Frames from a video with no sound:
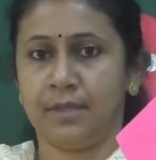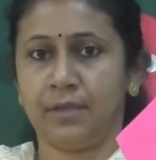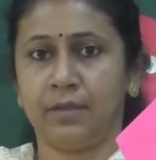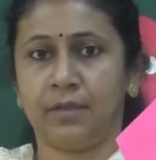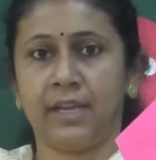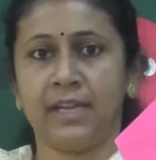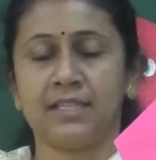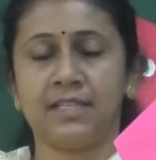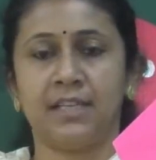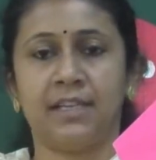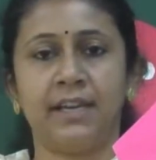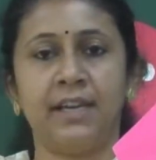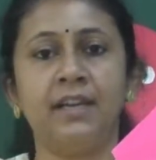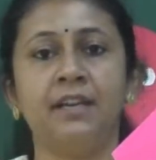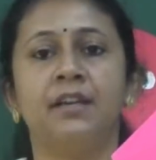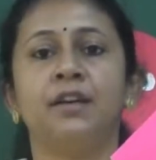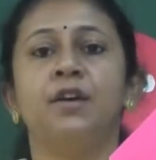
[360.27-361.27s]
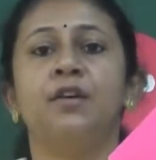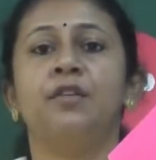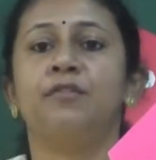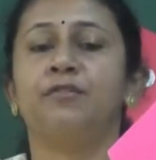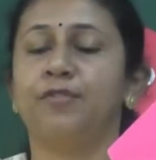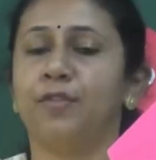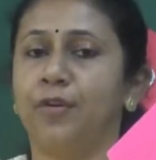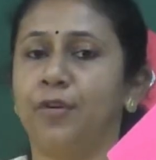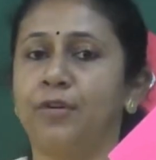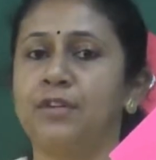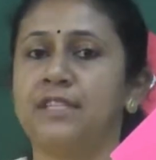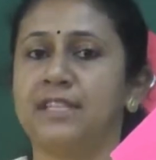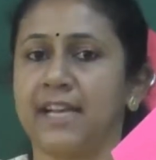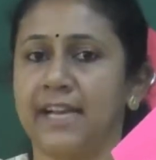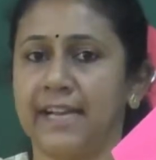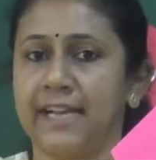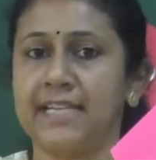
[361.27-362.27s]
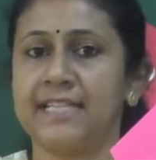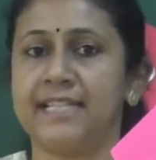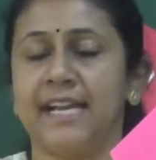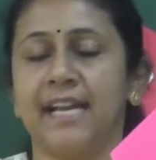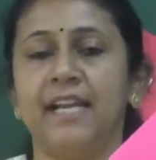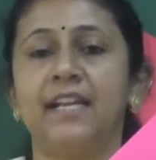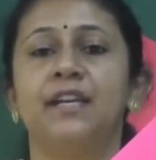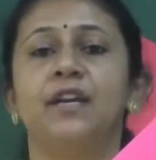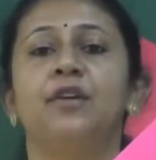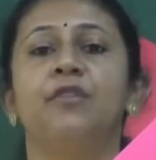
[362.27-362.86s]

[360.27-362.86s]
Okay, children, four sides and